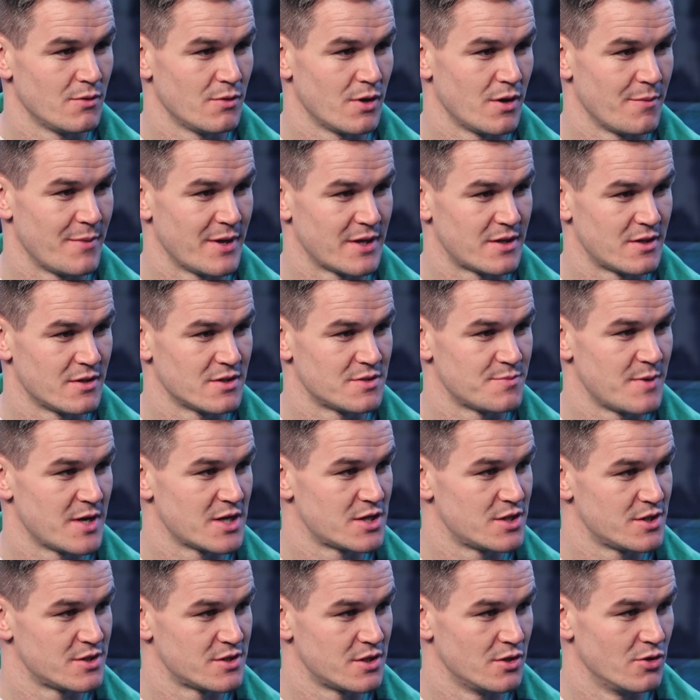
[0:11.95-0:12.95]
when I met the
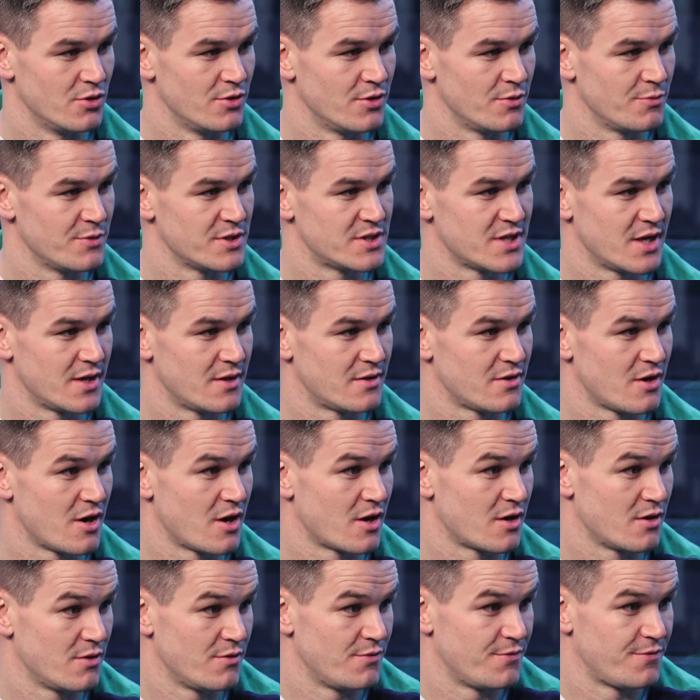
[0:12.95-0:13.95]
specialist in London, we set a target